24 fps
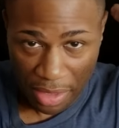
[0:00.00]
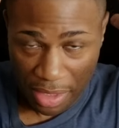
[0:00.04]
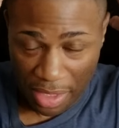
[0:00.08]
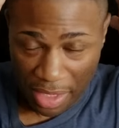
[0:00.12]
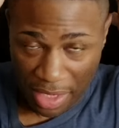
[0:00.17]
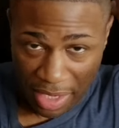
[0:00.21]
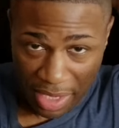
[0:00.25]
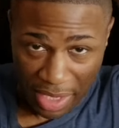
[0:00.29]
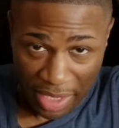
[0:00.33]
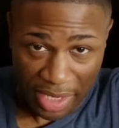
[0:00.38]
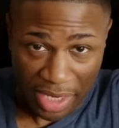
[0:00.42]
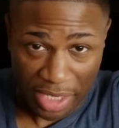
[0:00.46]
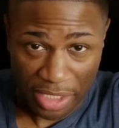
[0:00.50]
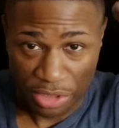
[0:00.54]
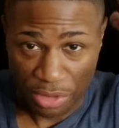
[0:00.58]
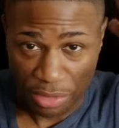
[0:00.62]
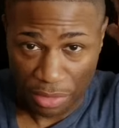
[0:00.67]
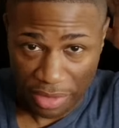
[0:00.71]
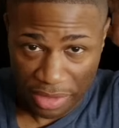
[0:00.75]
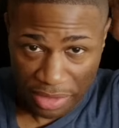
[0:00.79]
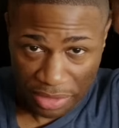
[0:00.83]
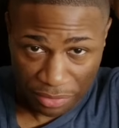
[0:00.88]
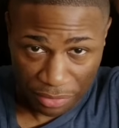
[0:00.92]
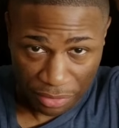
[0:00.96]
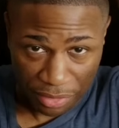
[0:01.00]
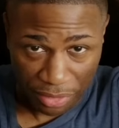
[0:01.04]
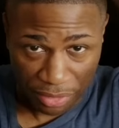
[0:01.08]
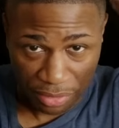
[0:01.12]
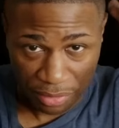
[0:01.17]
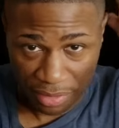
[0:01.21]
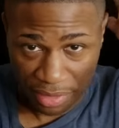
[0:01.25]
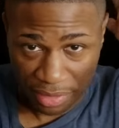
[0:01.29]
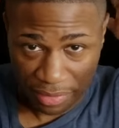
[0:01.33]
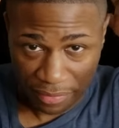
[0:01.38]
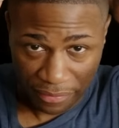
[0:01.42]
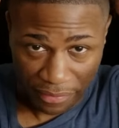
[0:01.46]
And I do this for
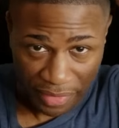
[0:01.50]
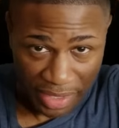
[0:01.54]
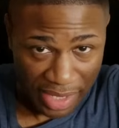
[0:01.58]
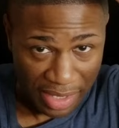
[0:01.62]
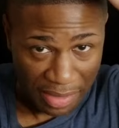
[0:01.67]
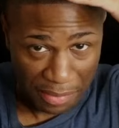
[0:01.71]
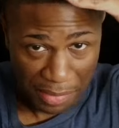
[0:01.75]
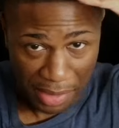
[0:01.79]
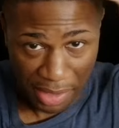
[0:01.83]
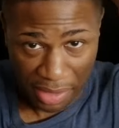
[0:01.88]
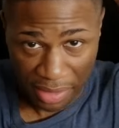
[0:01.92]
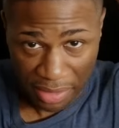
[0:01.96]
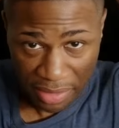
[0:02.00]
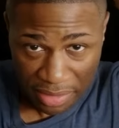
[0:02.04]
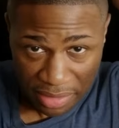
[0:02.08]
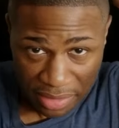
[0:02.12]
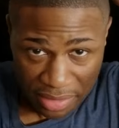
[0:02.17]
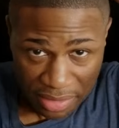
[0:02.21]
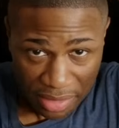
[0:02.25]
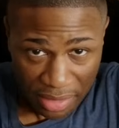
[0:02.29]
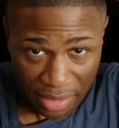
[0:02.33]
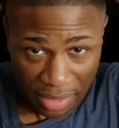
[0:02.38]
3 to 5 minutes,